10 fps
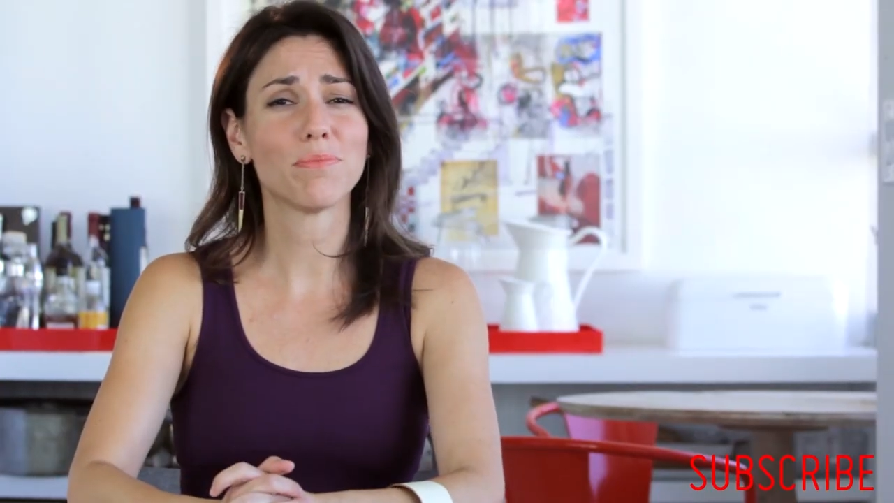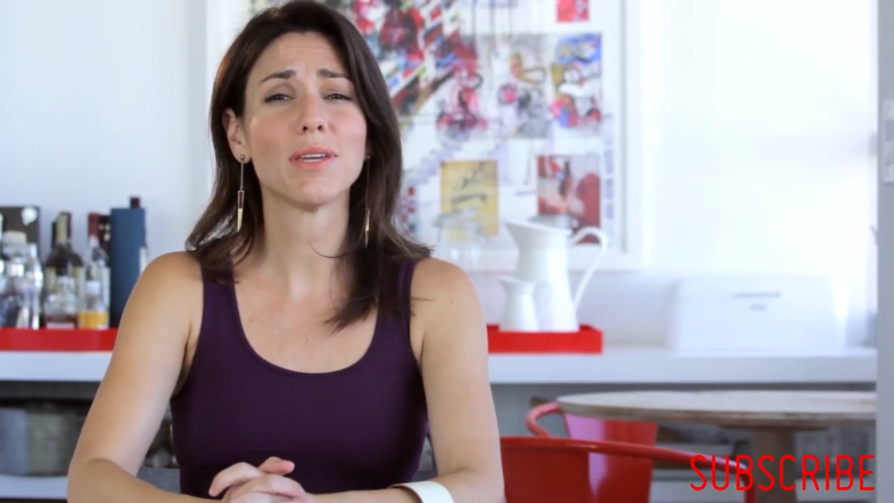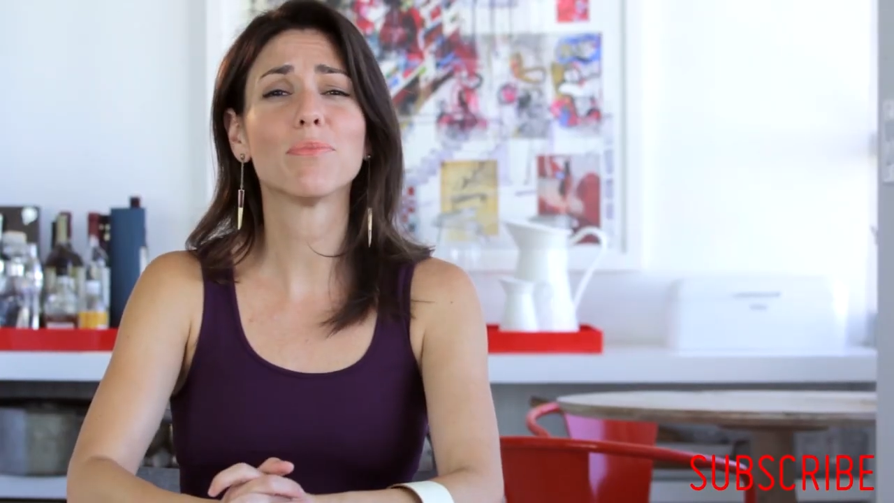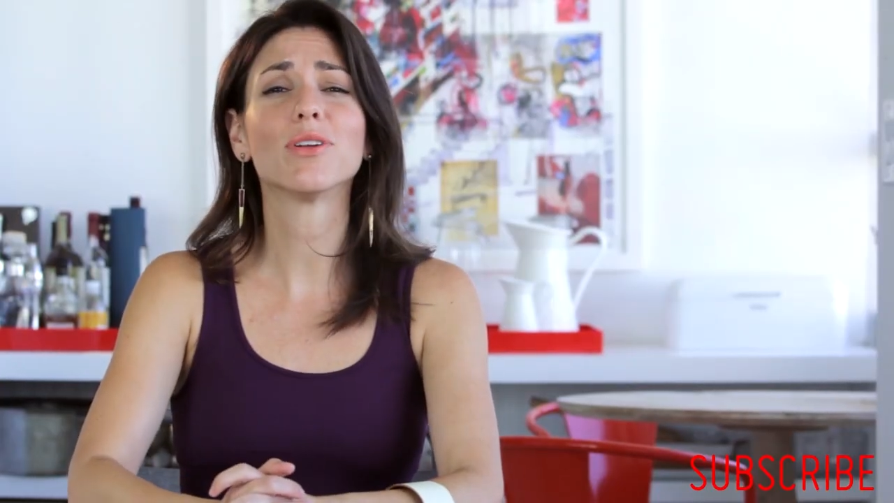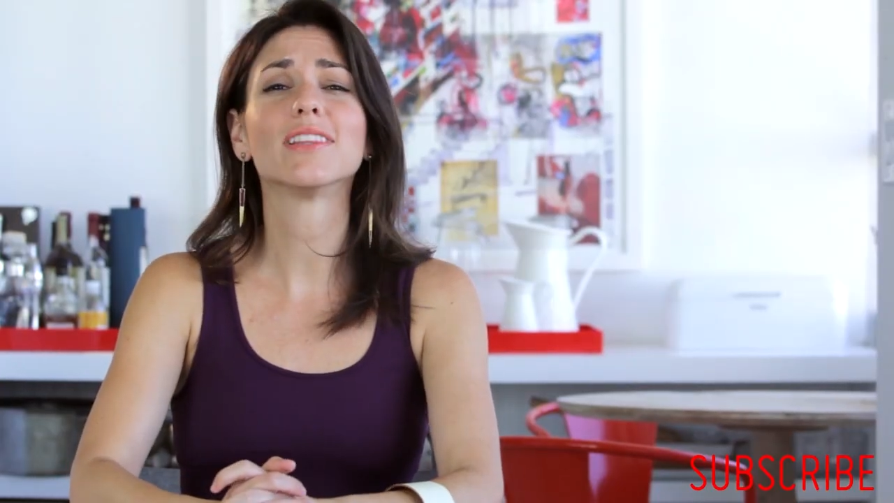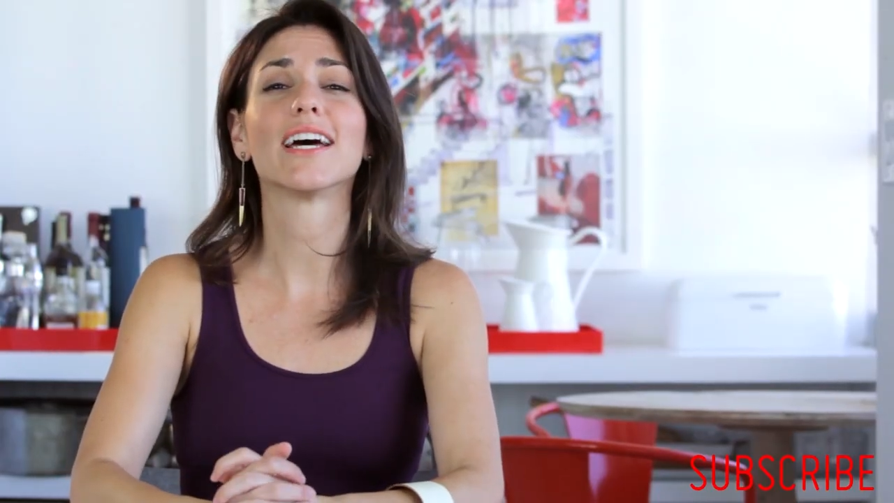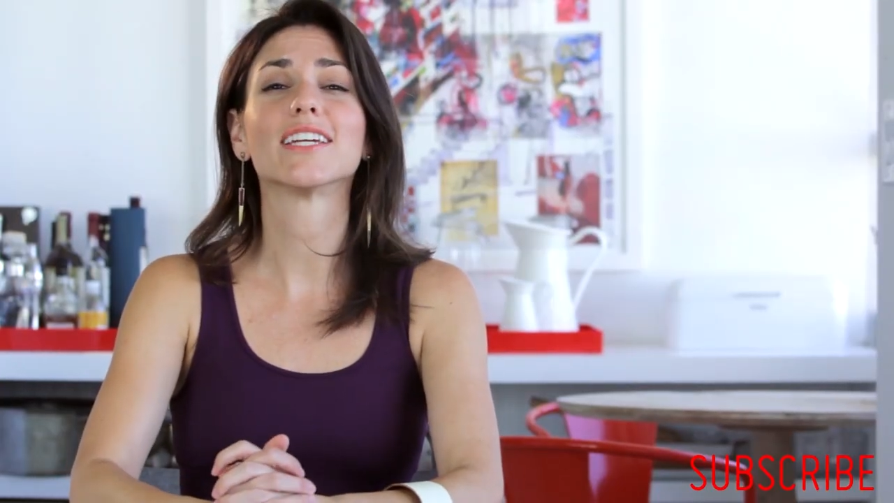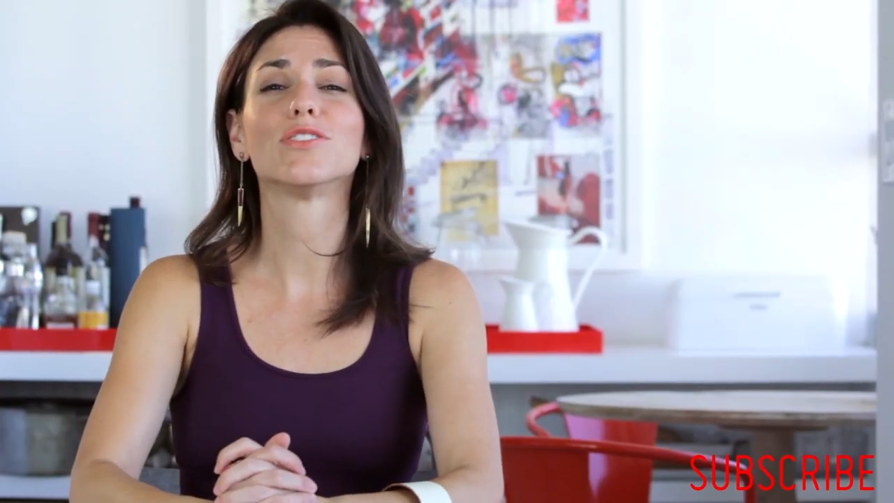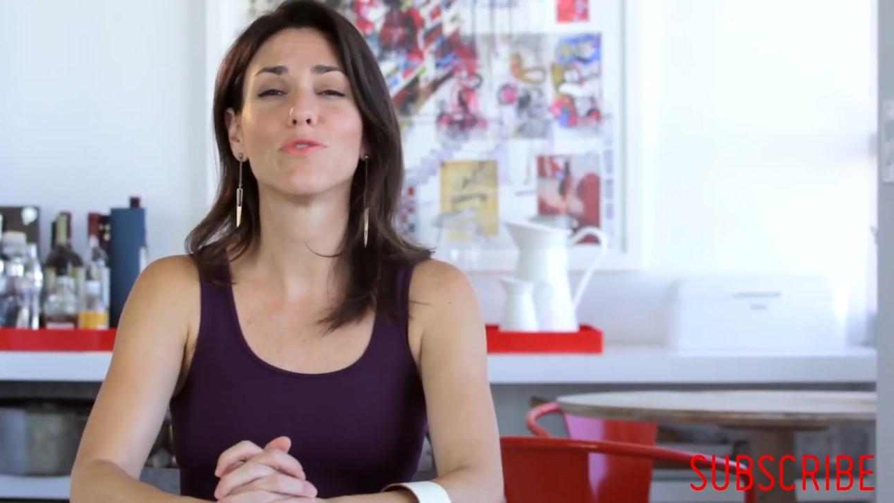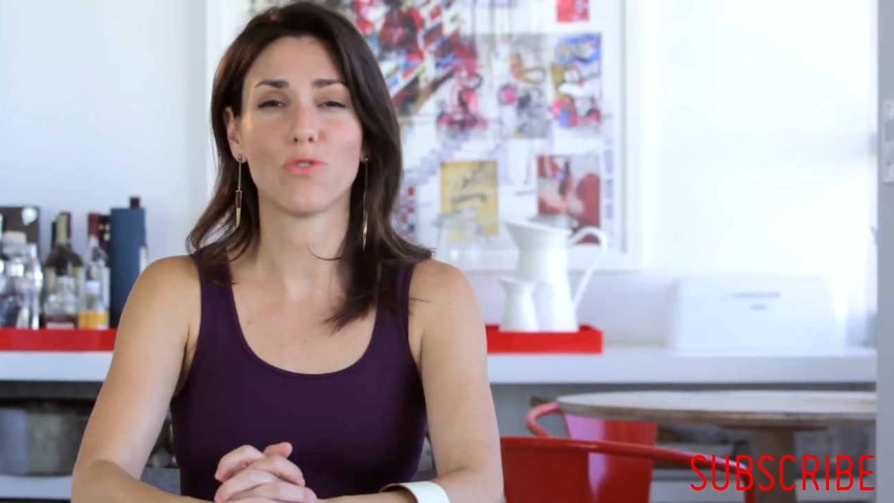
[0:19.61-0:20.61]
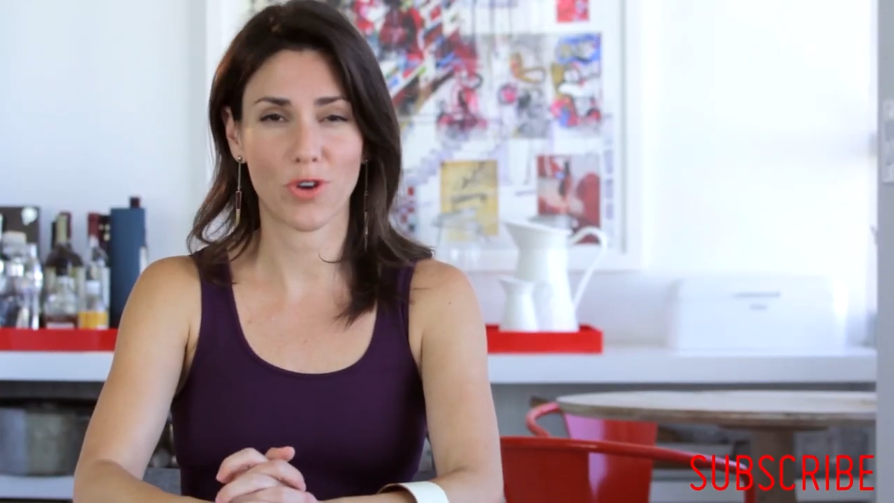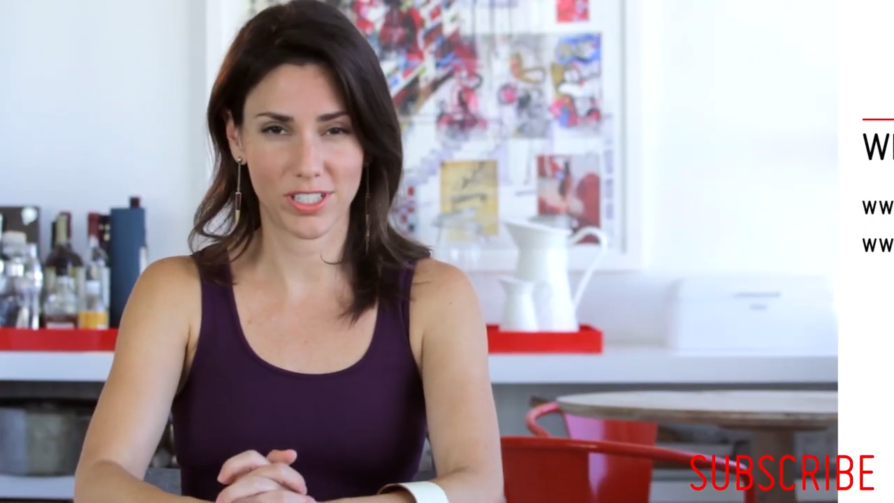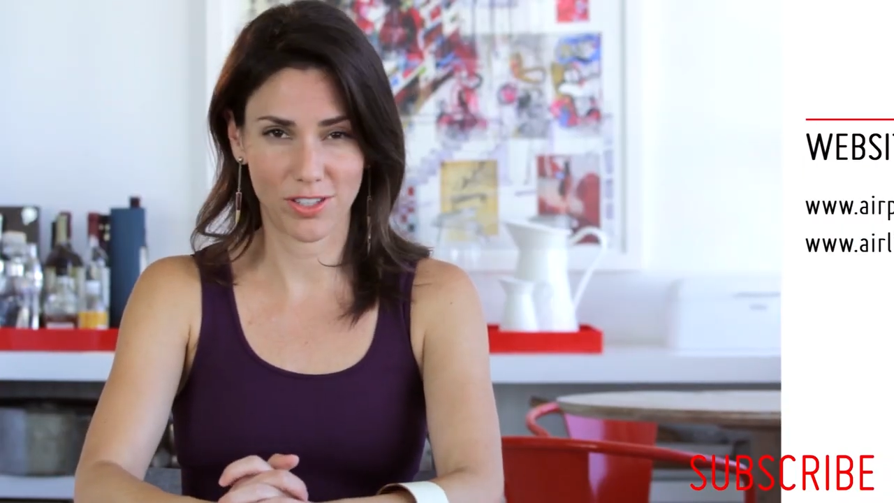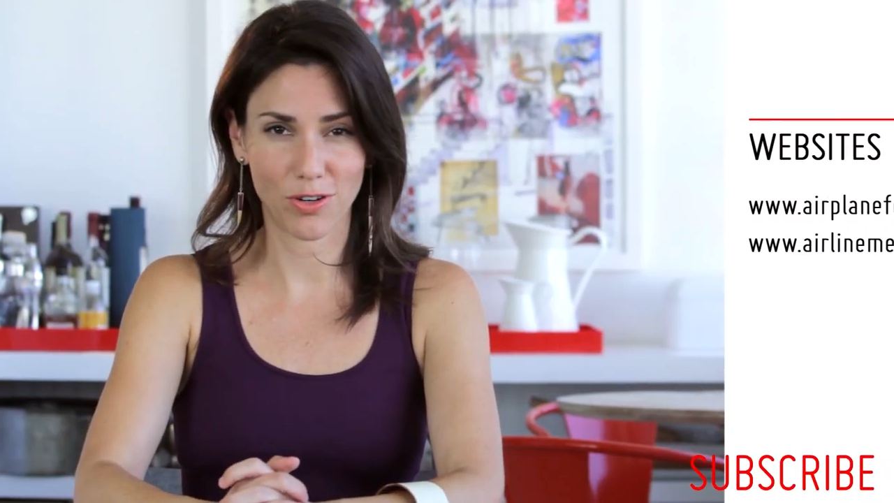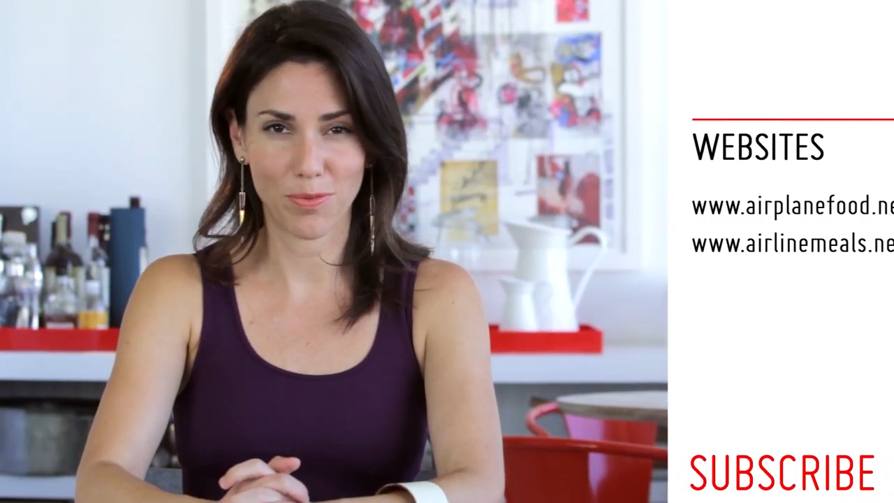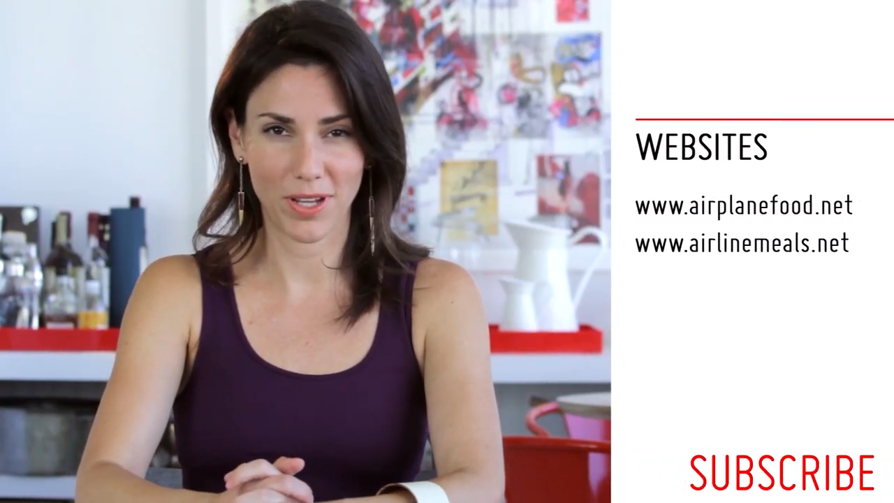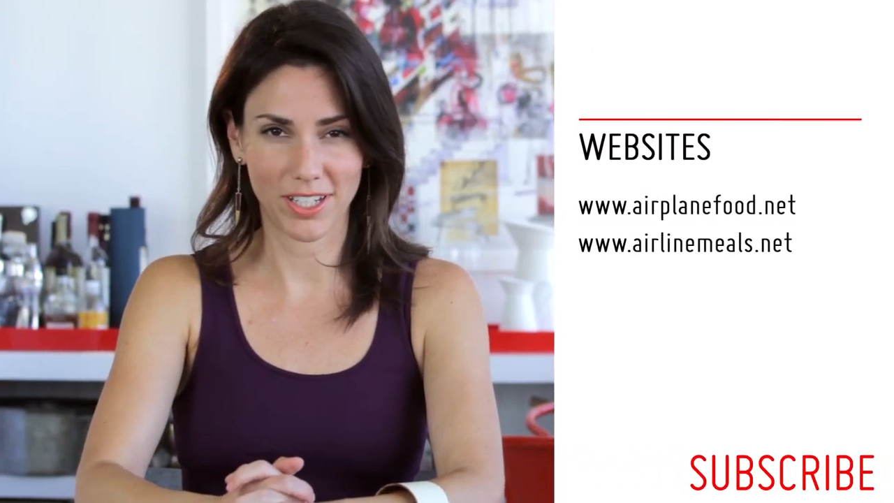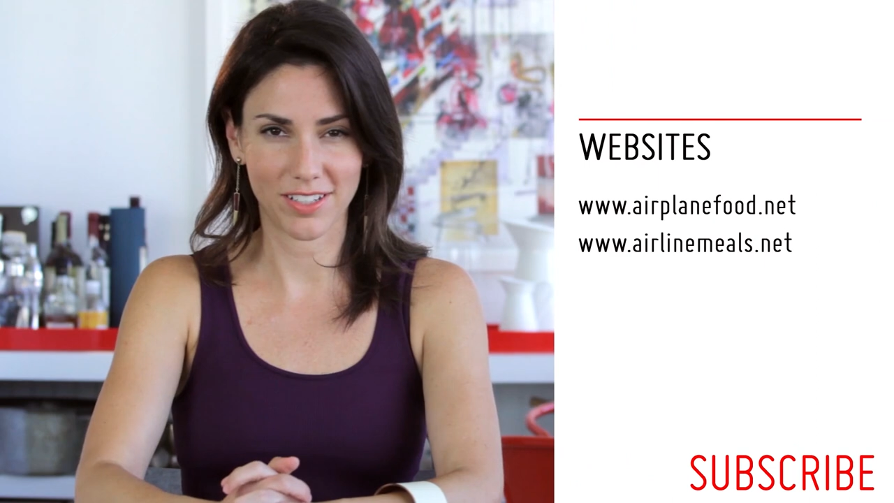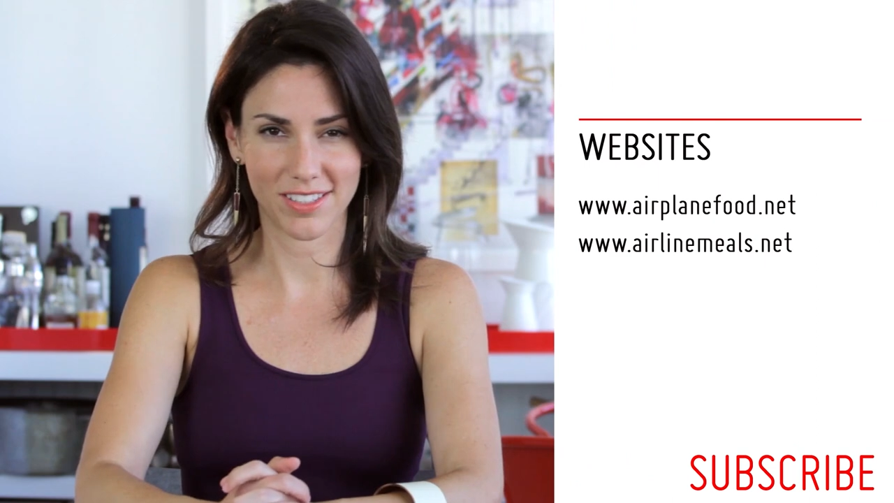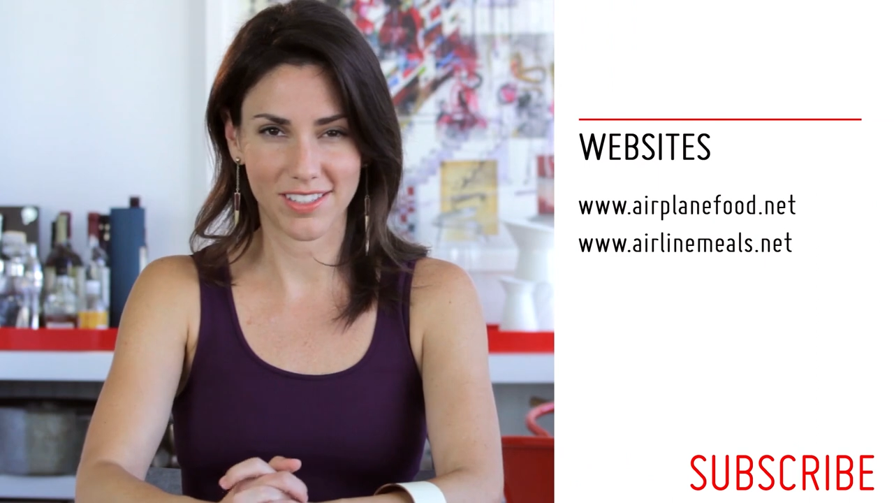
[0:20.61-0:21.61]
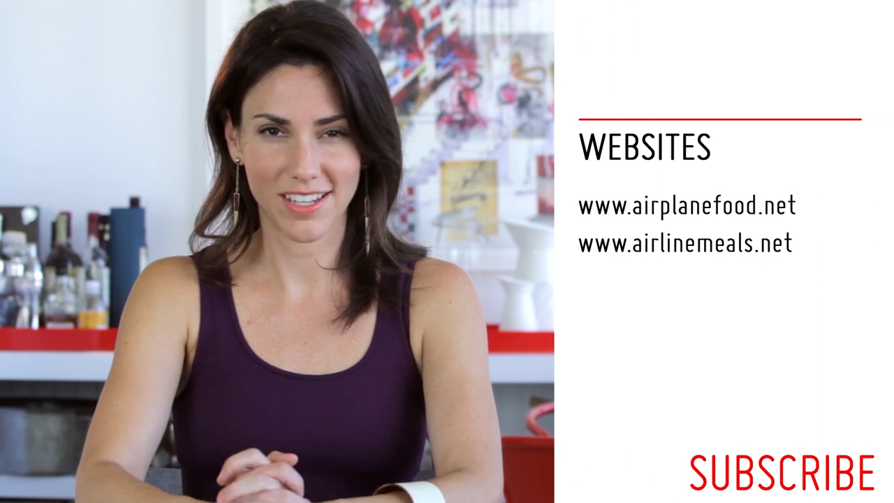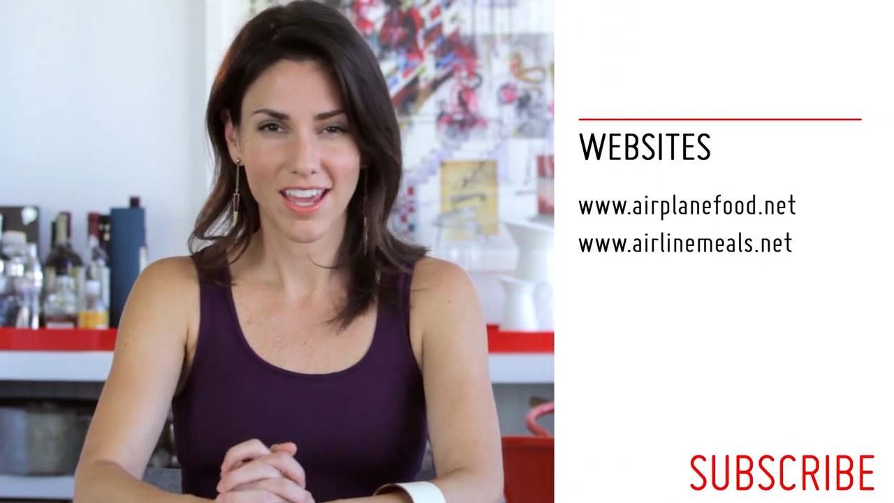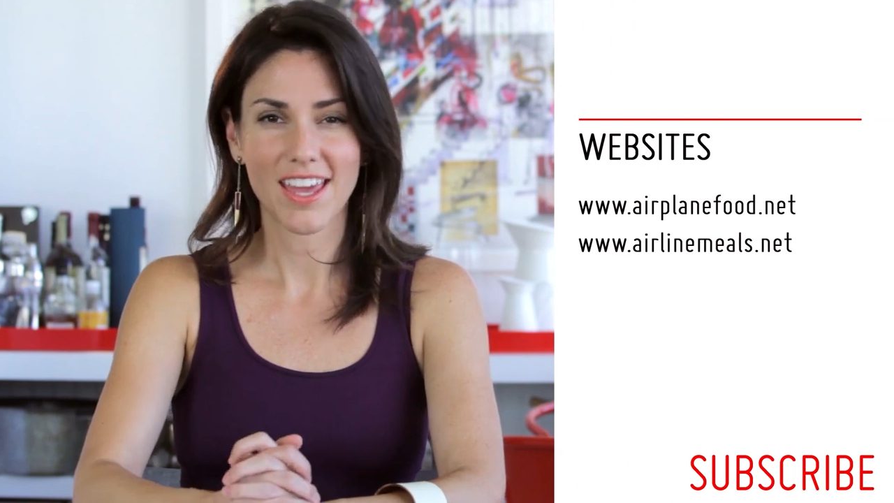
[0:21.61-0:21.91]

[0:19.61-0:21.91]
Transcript: people like to voice their opinions.